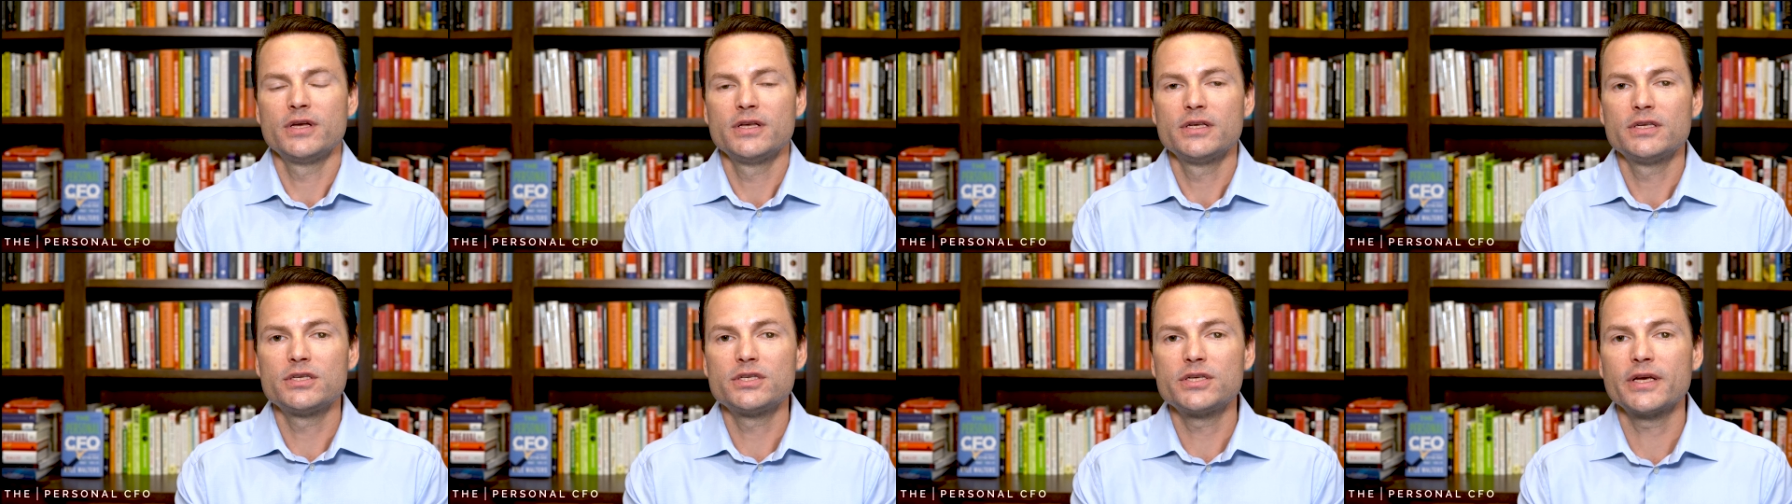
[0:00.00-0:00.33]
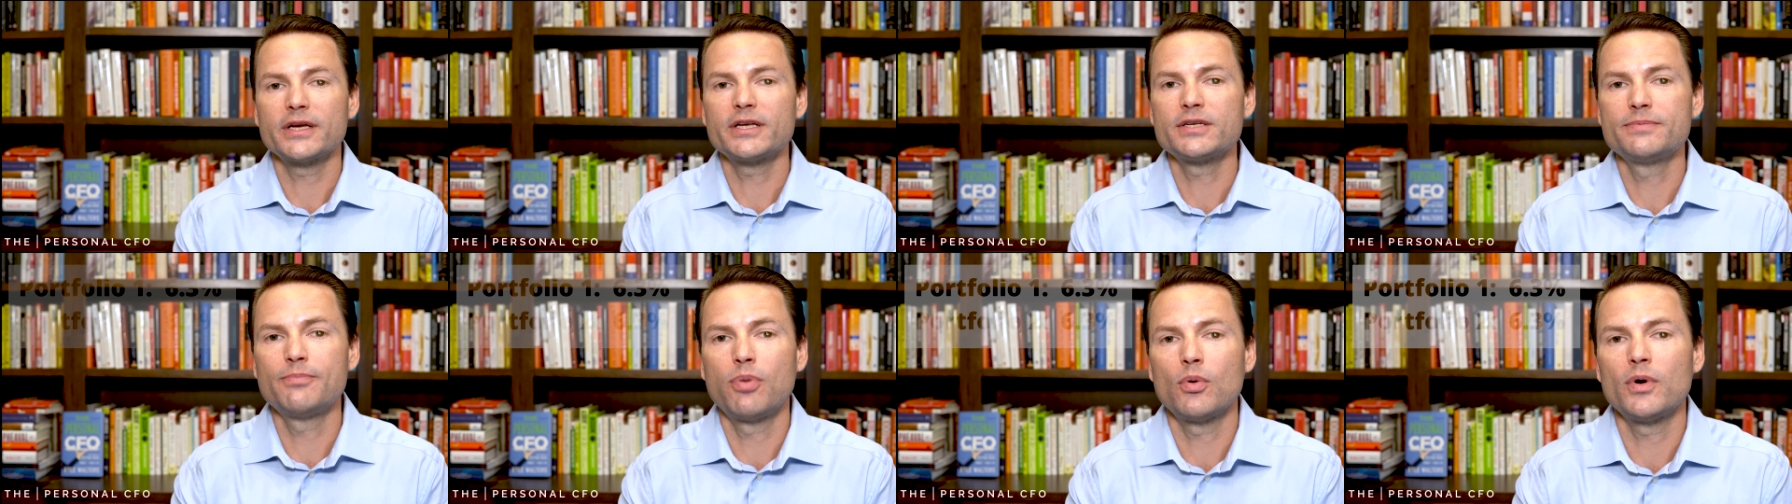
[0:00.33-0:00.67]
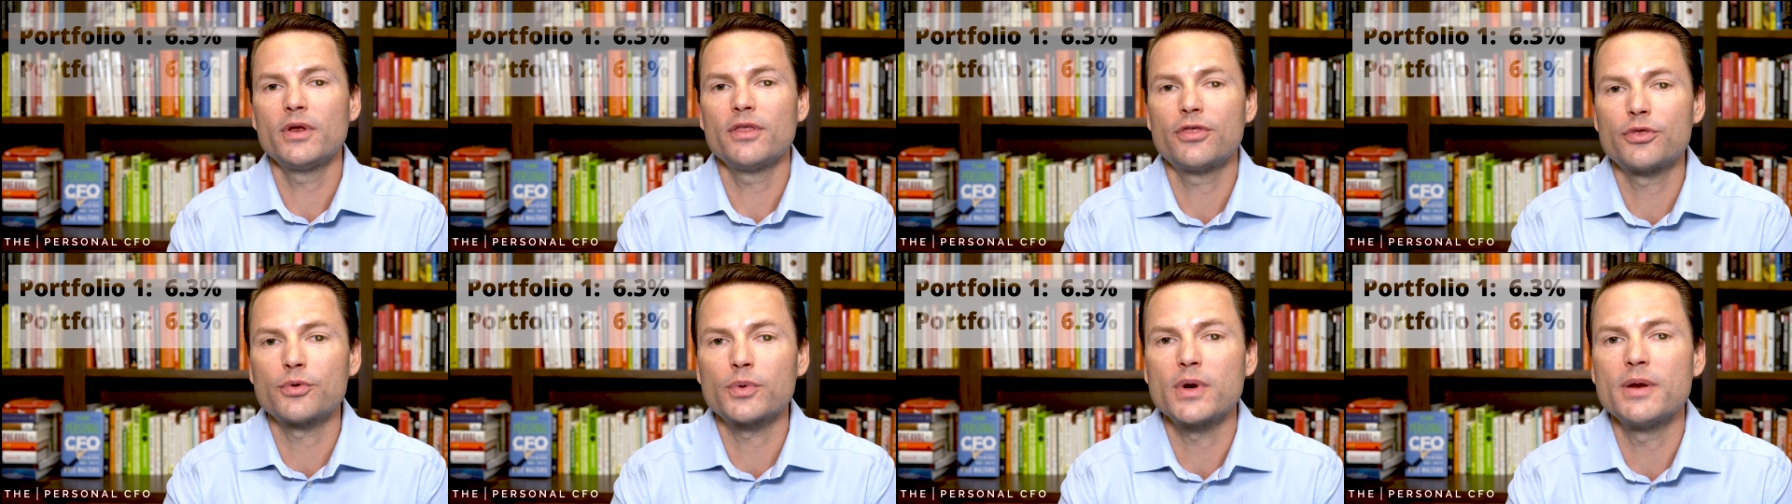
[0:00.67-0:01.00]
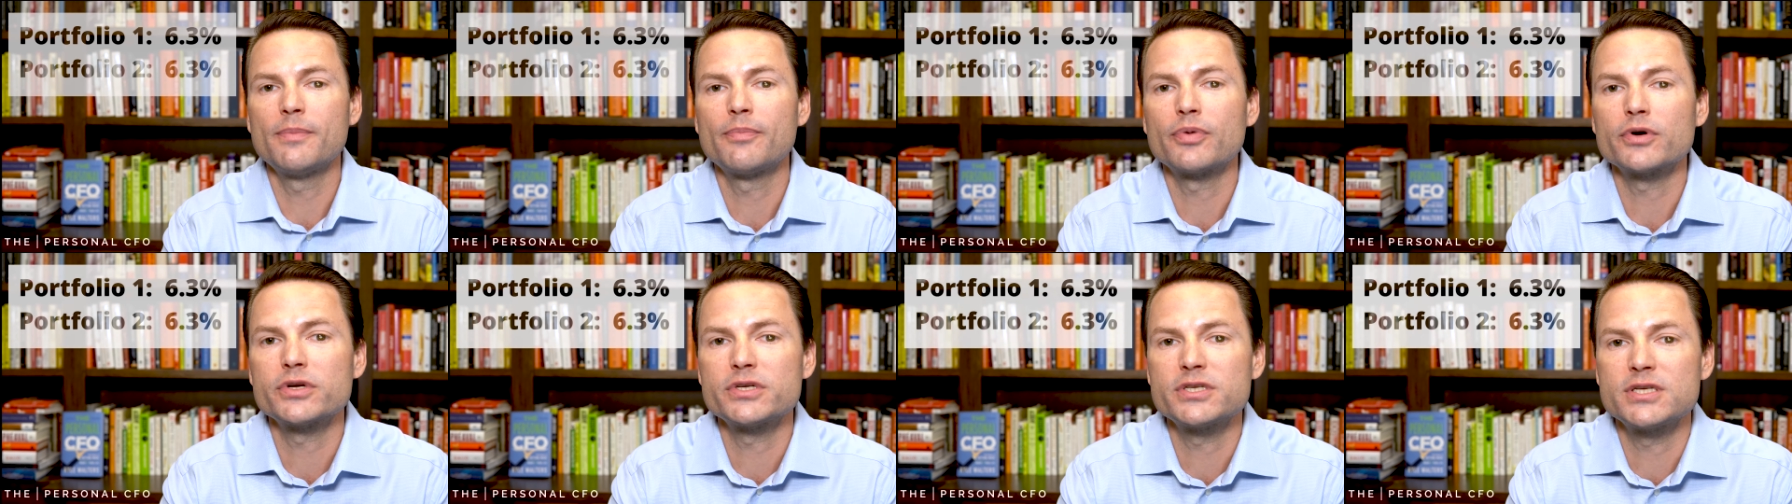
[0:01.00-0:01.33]

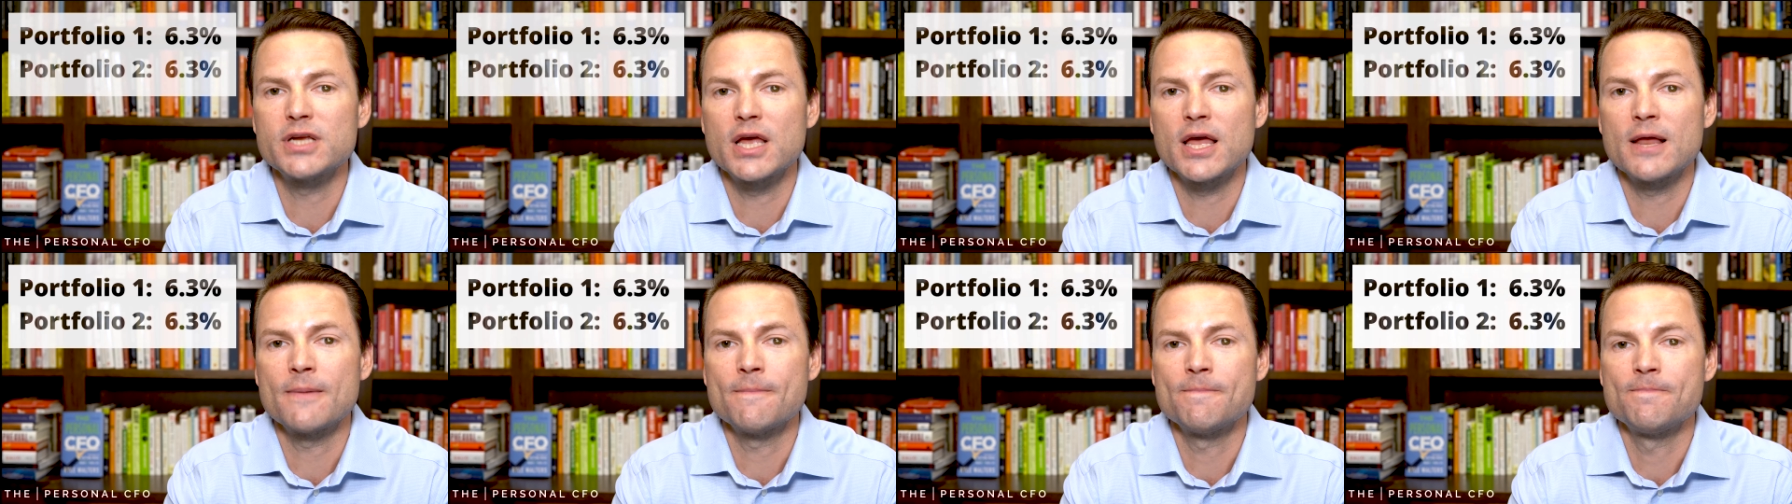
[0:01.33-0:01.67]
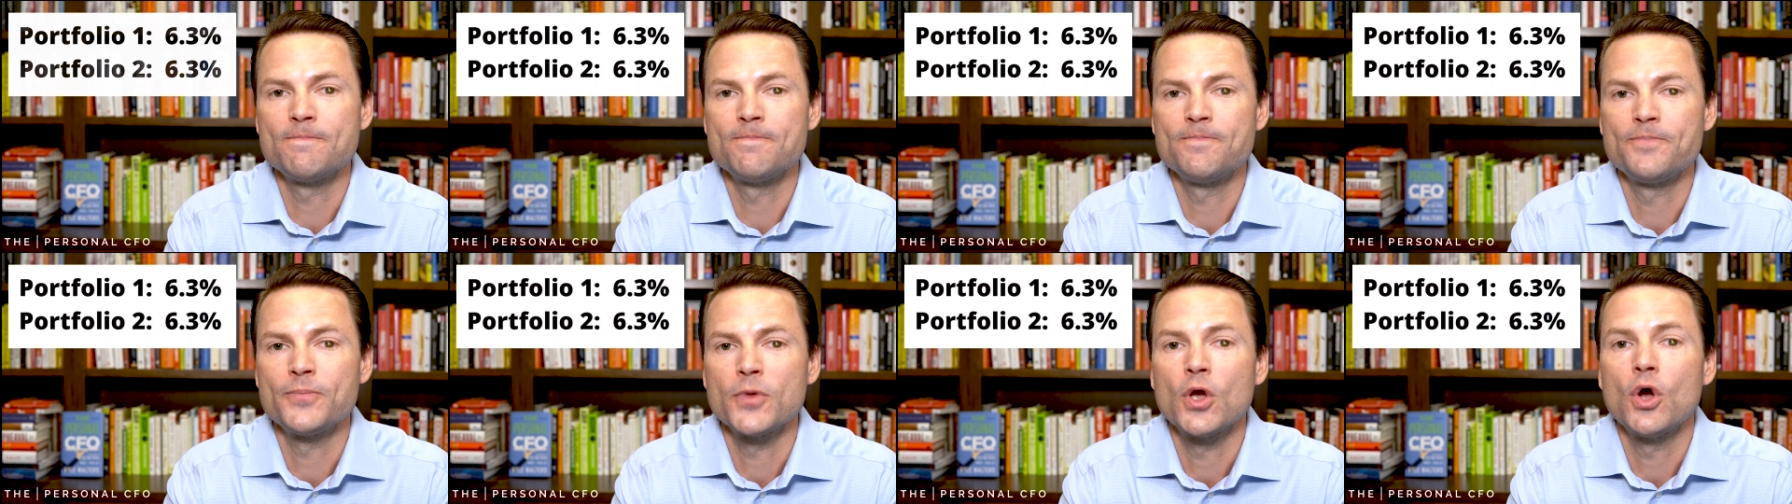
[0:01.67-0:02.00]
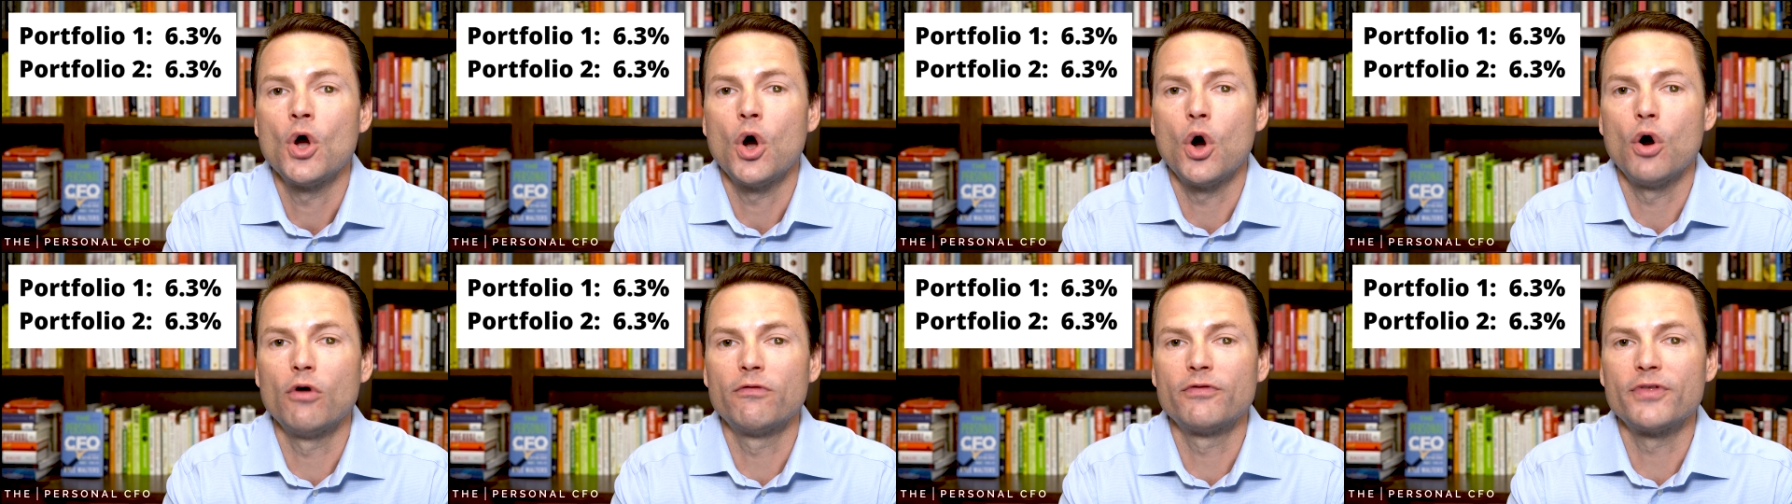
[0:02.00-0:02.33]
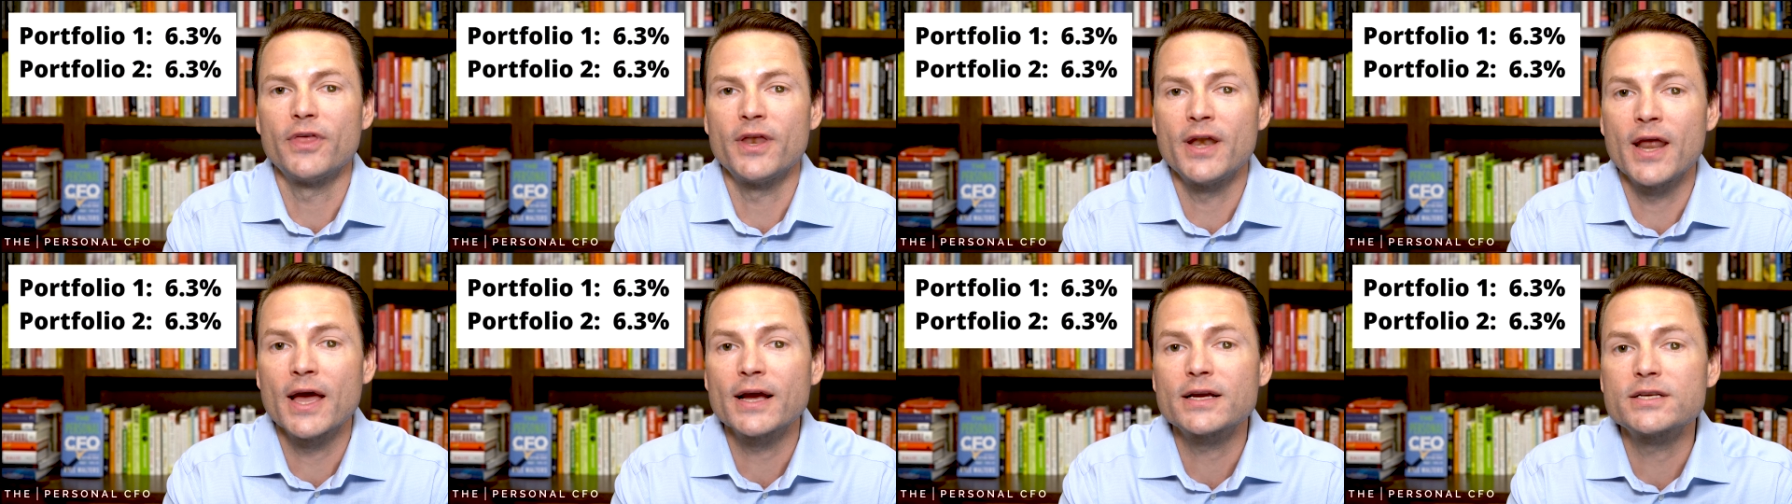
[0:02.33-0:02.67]
6.3% over
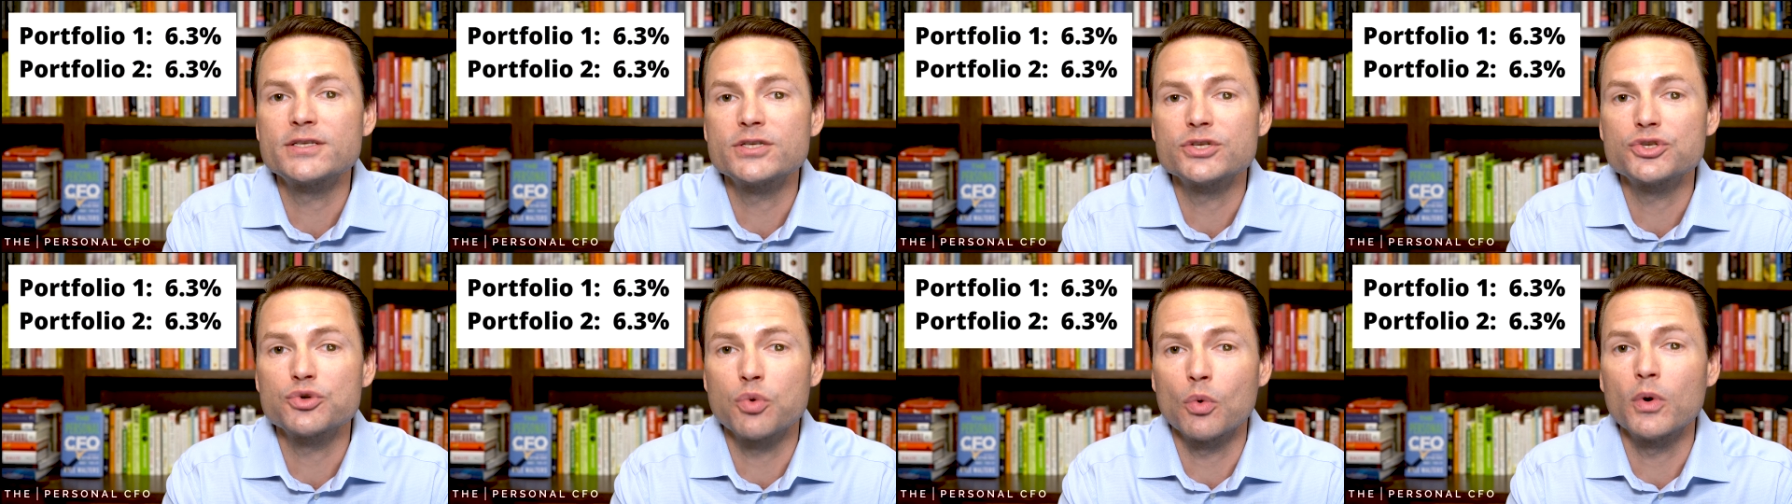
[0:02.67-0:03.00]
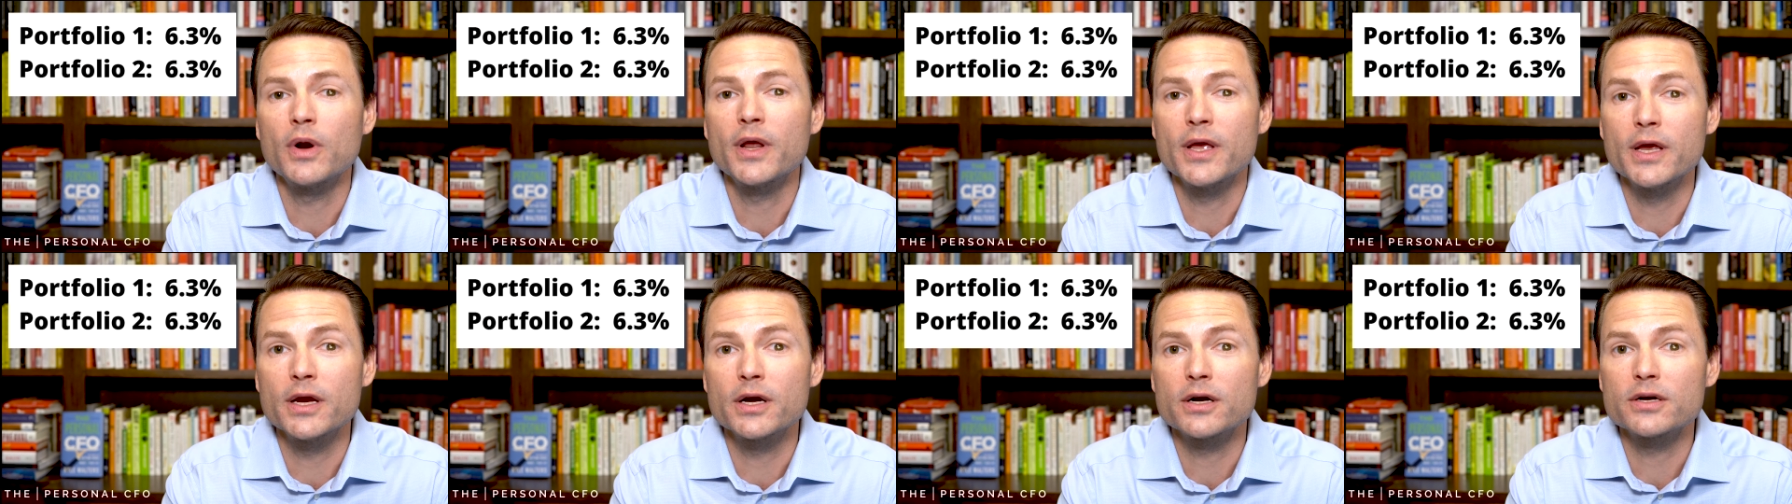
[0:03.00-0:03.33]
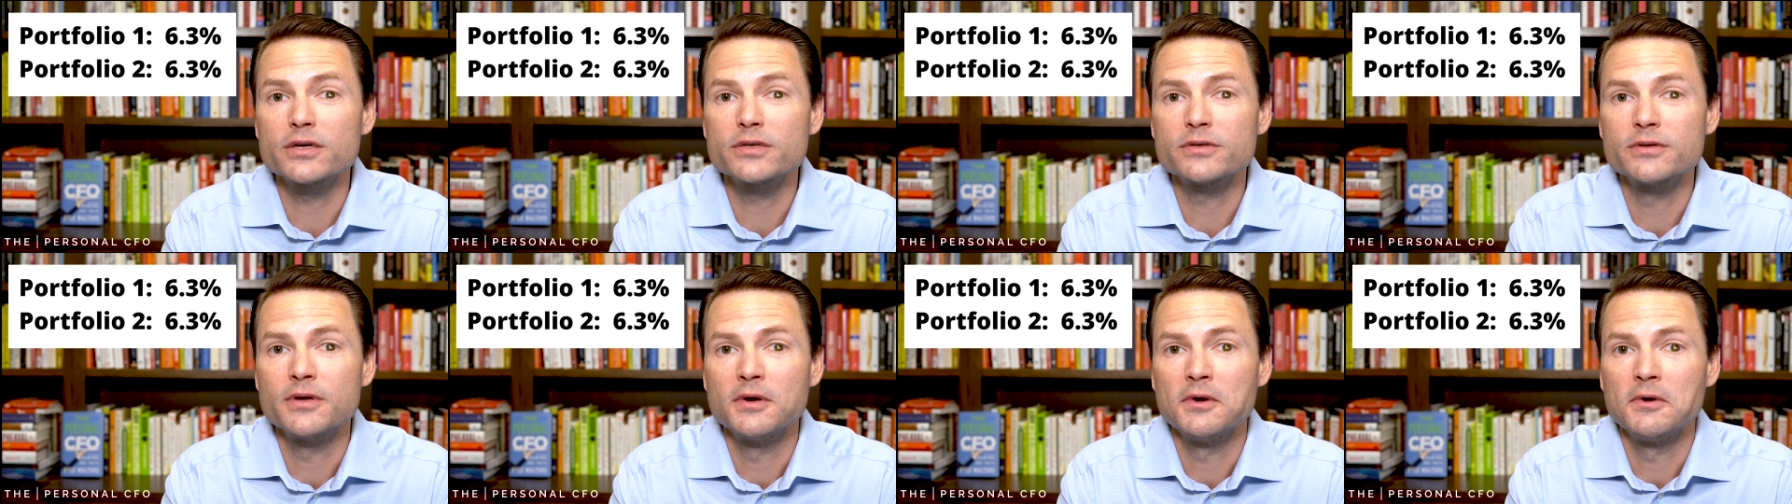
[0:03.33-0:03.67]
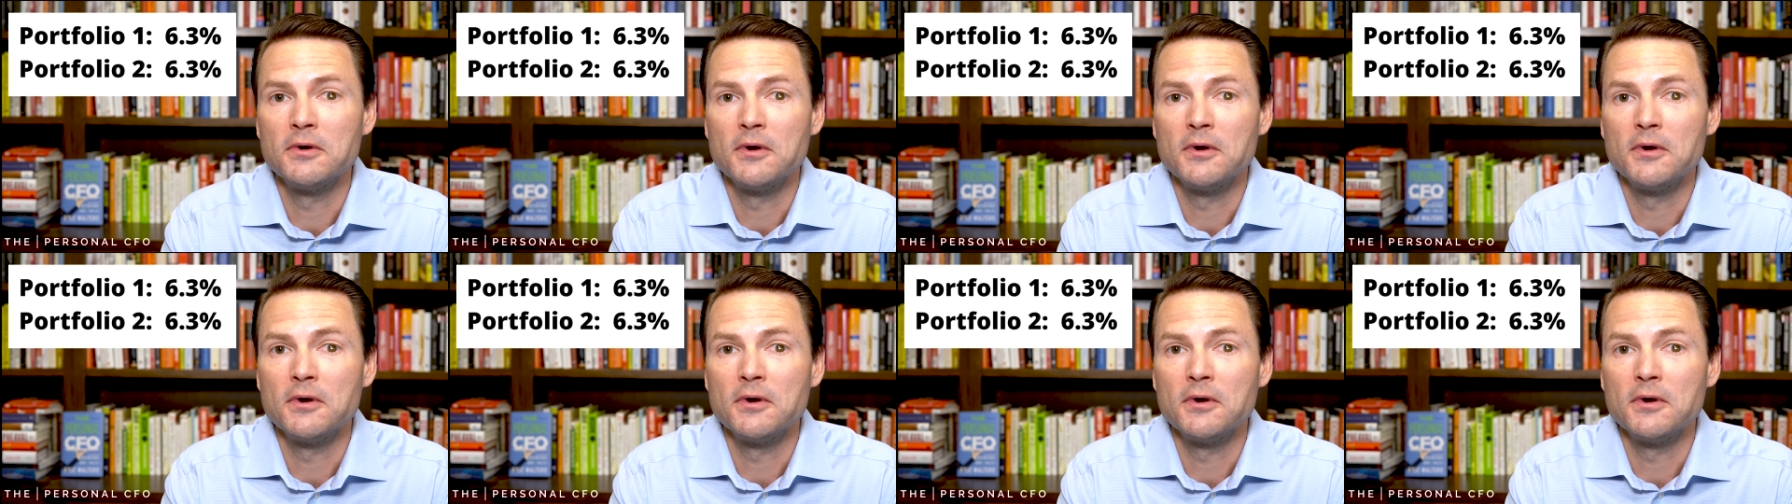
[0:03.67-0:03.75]
the next 20 years.